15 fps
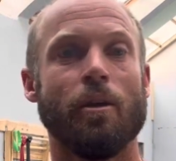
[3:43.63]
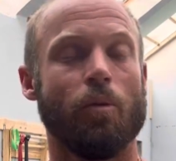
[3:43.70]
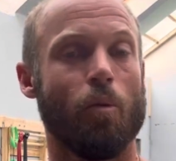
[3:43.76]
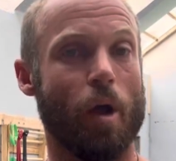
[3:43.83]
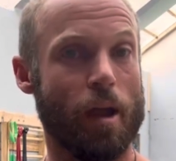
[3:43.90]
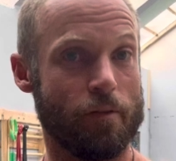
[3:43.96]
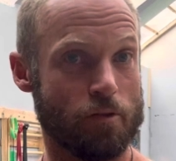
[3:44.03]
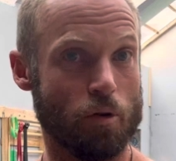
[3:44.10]

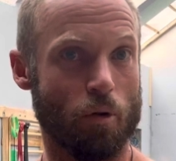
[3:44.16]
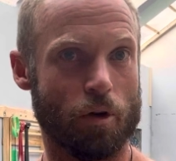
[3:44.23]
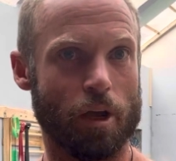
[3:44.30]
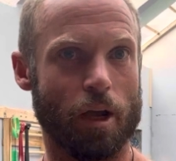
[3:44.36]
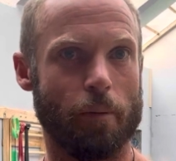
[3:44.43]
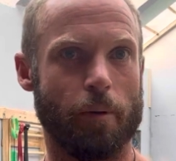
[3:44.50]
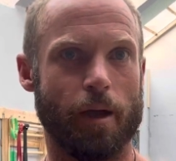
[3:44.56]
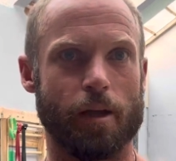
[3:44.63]
way of
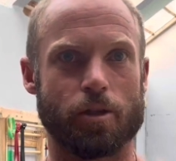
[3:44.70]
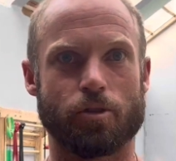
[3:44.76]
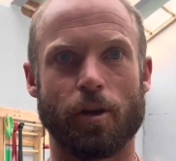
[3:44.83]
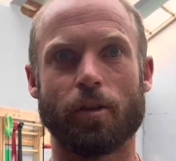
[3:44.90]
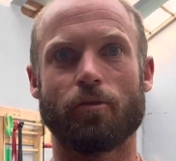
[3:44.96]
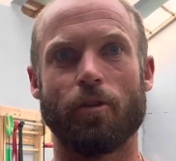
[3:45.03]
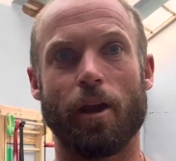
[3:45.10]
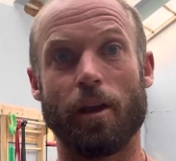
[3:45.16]
talking about
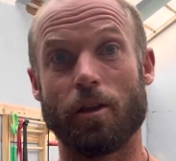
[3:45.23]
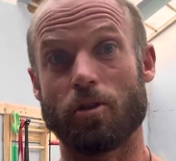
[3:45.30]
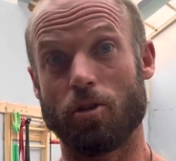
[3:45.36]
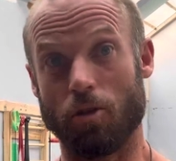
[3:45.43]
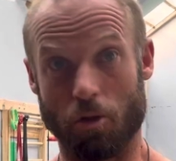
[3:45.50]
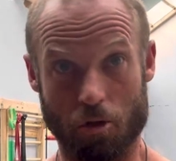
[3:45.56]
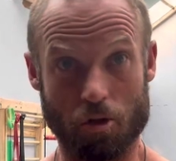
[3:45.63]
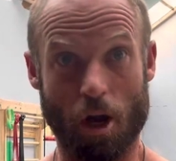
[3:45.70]
strength training is
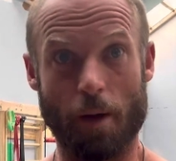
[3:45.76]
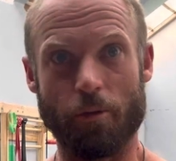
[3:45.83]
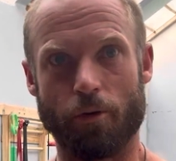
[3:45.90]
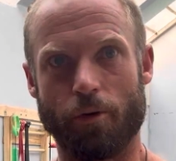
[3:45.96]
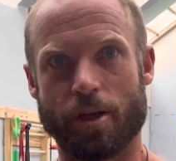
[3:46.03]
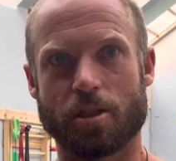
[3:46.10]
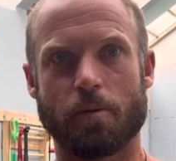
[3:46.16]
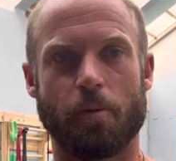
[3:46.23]
you time the
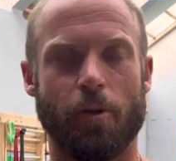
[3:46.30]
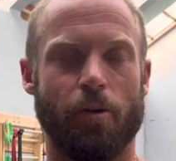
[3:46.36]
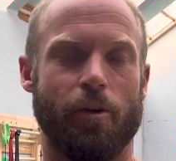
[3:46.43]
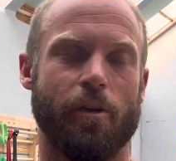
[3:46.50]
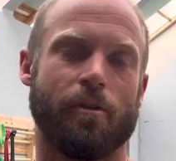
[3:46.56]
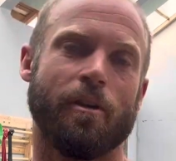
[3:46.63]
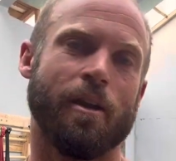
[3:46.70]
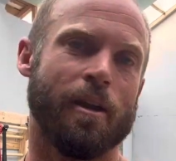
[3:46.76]
rest
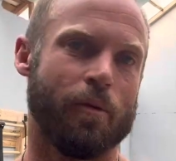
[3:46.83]
period,